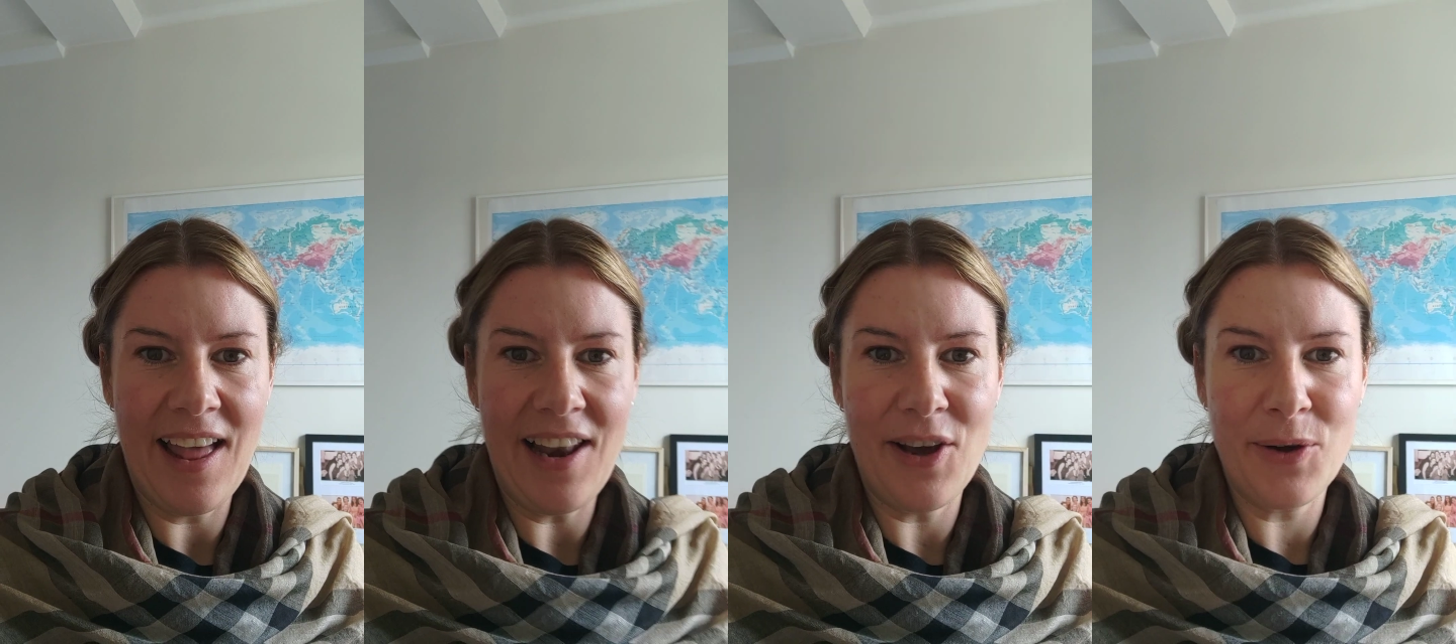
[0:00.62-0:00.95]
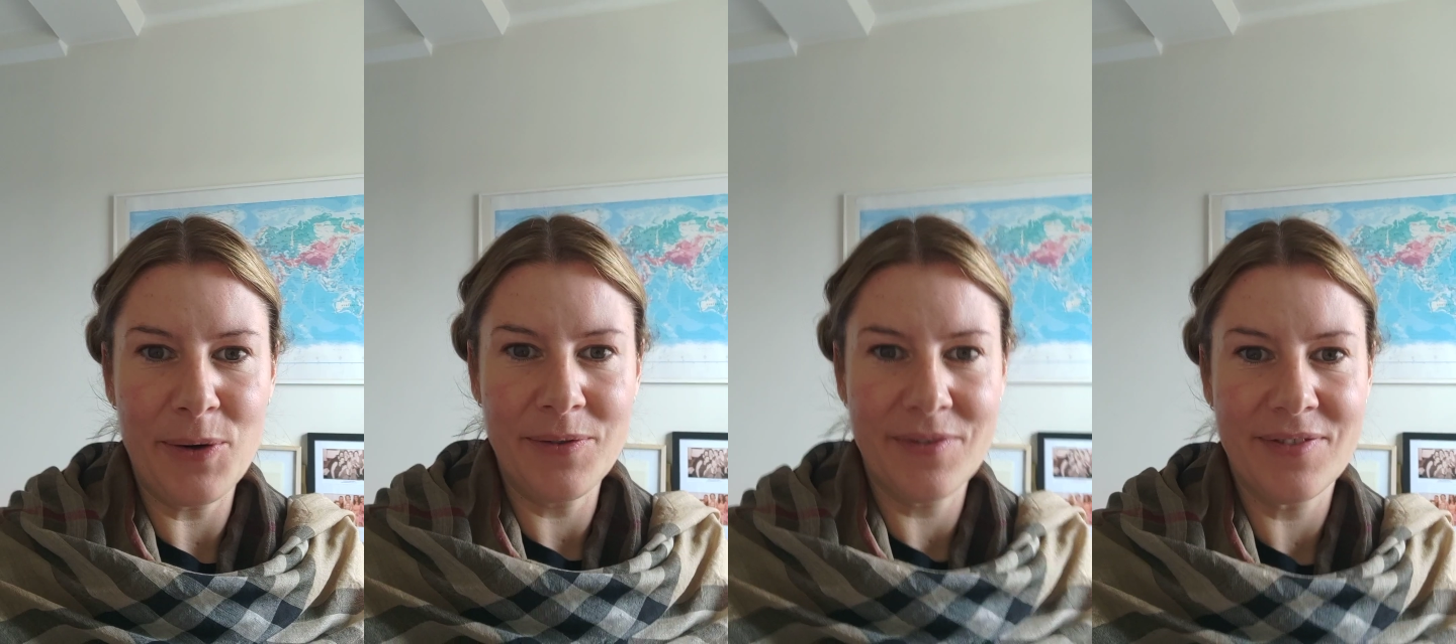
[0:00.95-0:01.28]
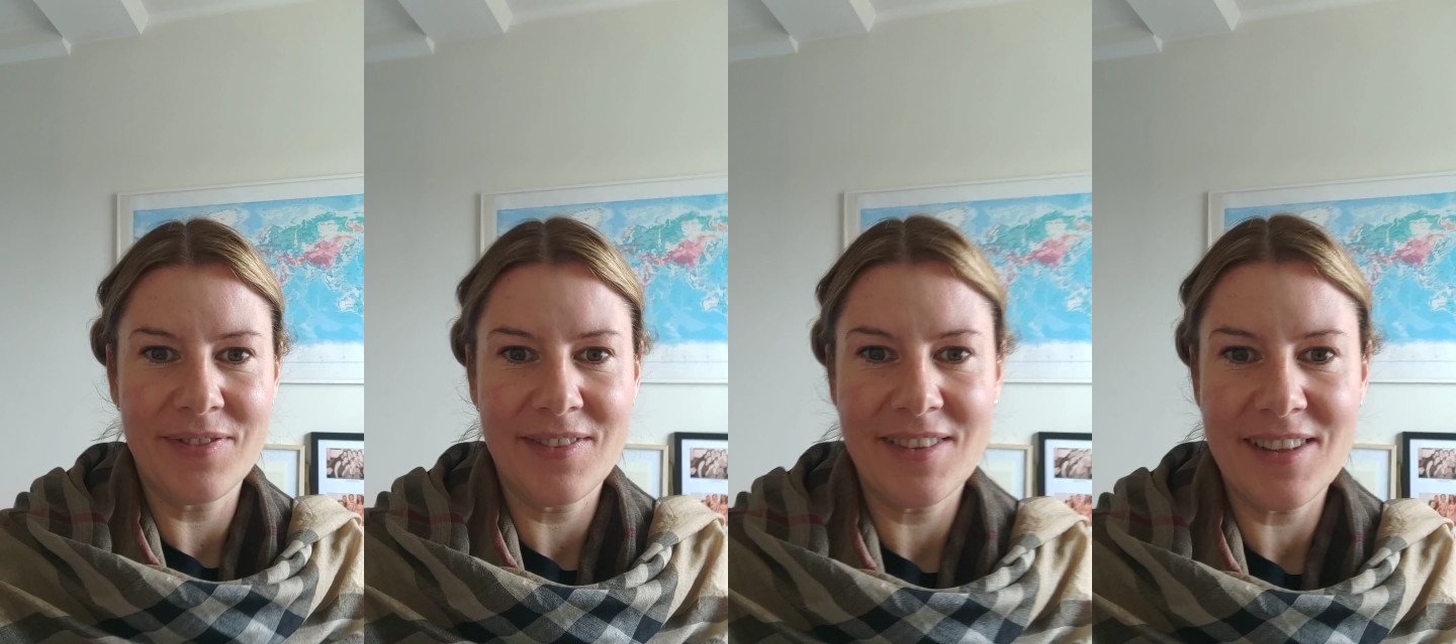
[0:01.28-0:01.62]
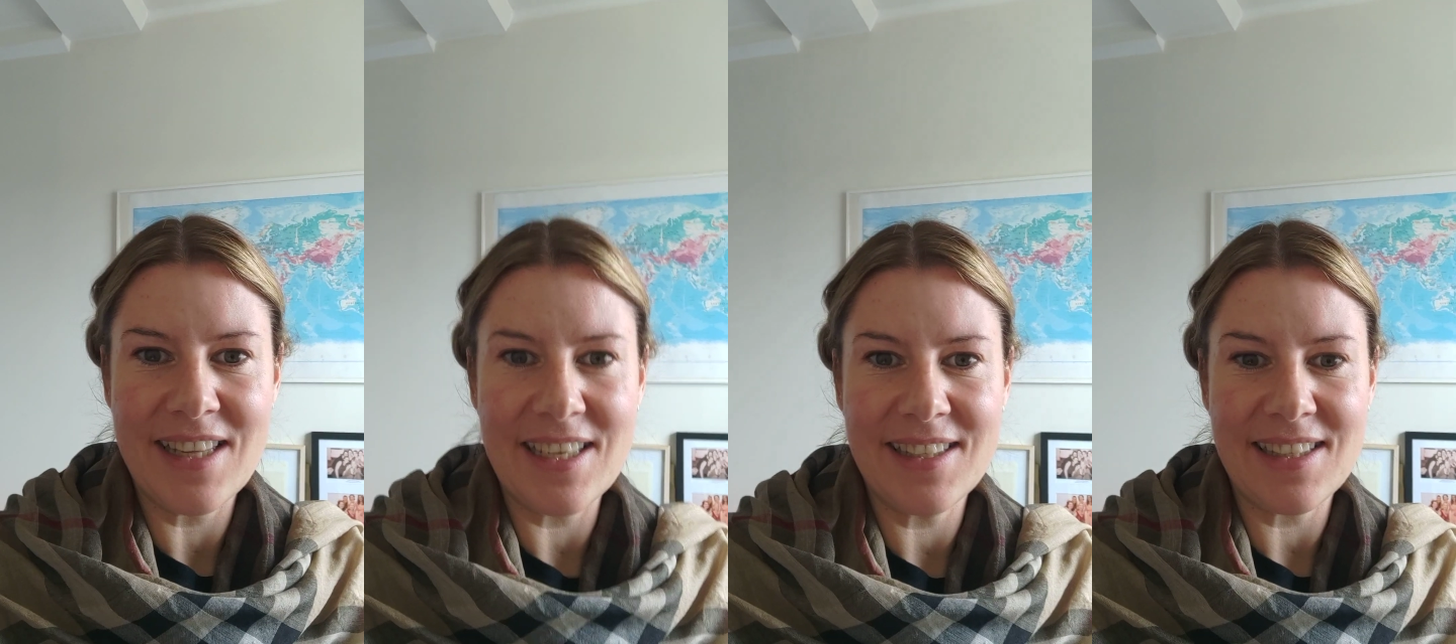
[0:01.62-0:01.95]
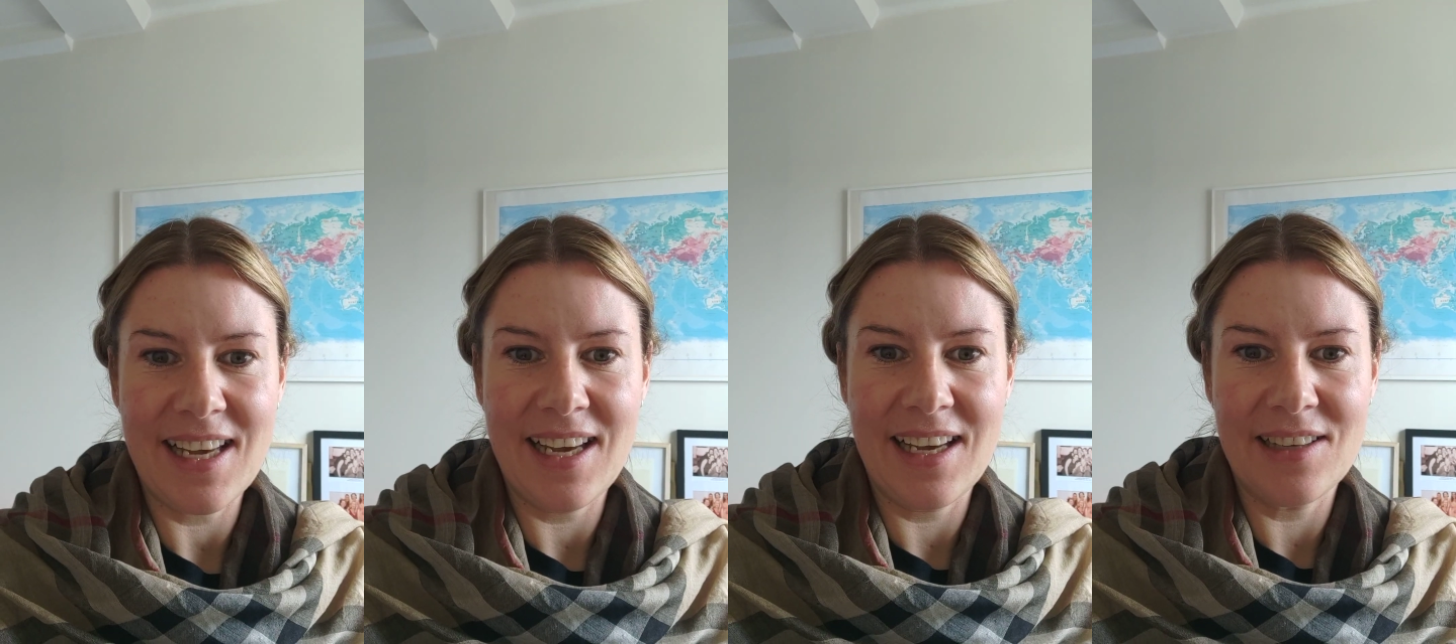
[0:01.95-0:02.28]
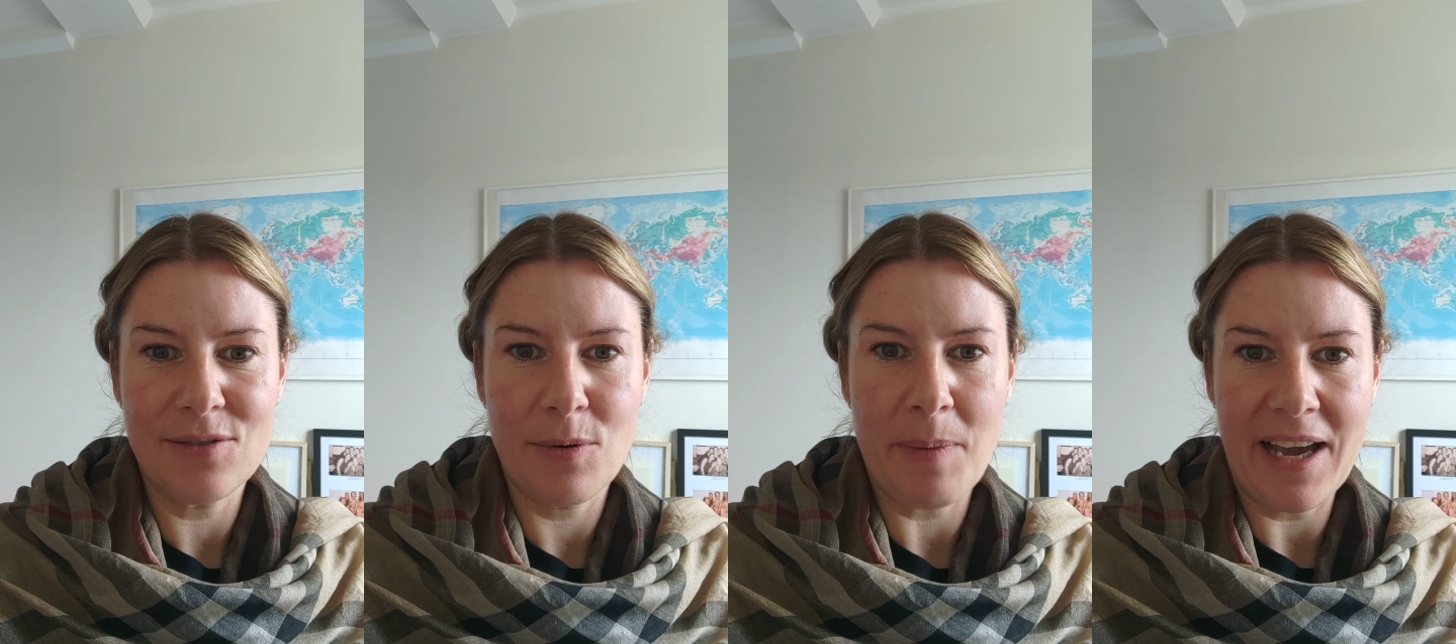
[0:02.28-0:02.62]
Hello, this
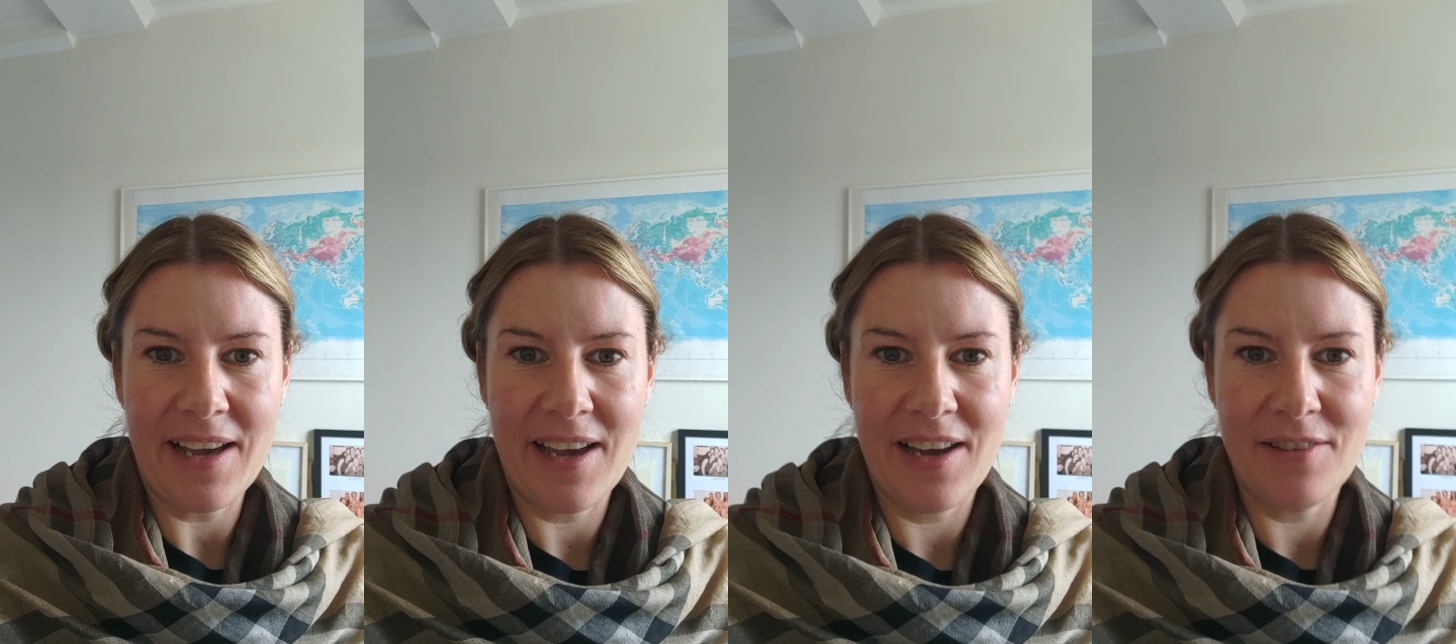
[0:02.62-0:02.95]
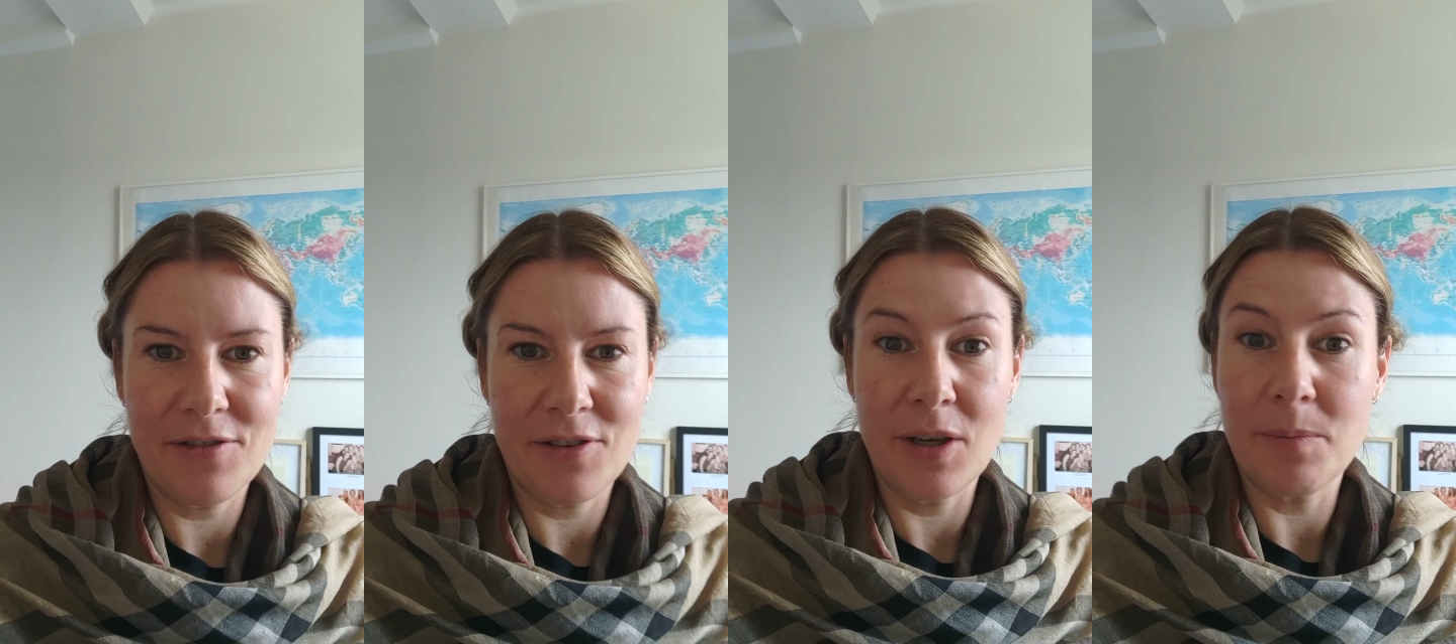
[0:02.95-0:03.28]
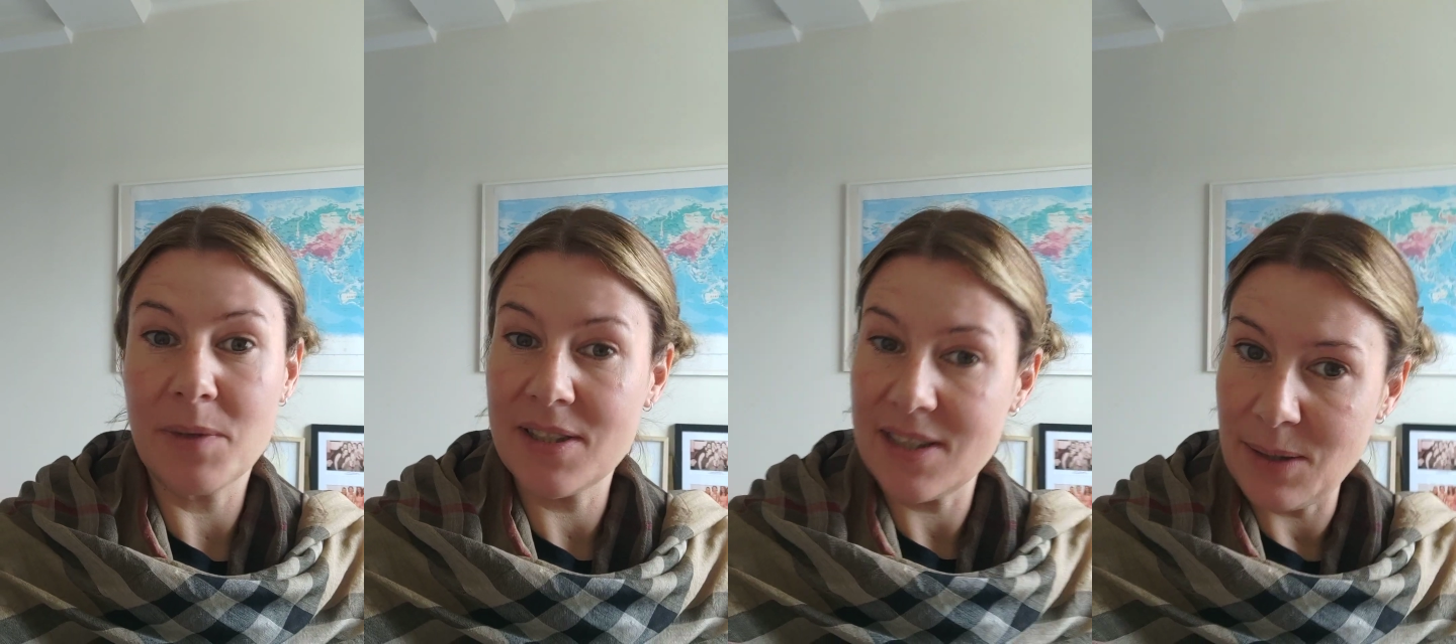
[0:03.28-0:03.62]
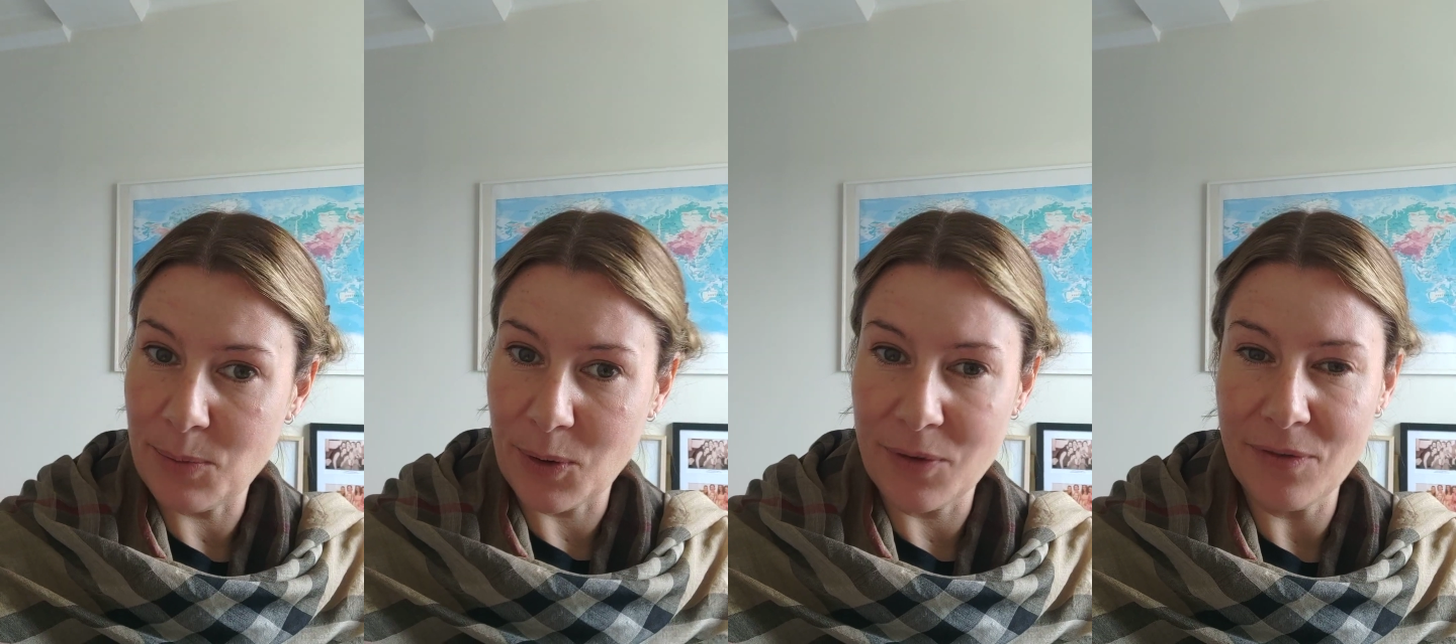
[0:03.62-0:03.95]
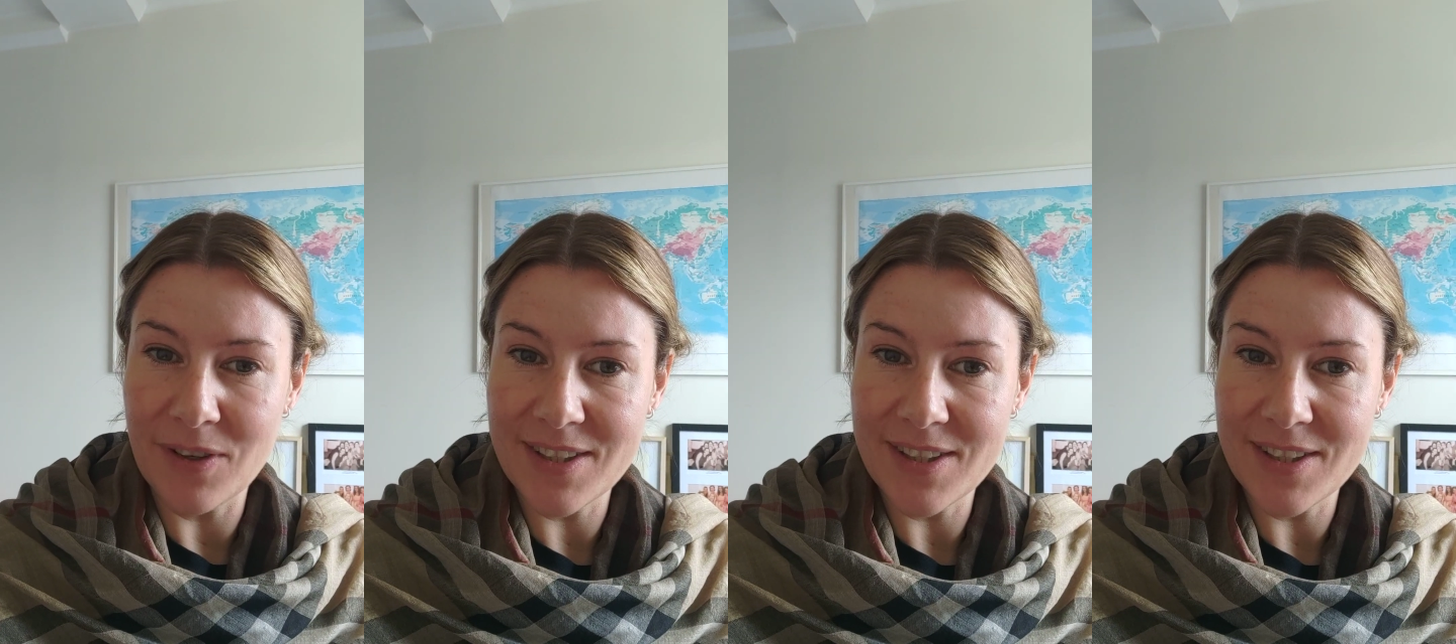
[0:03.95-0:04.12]
is Rebecca from Seawolf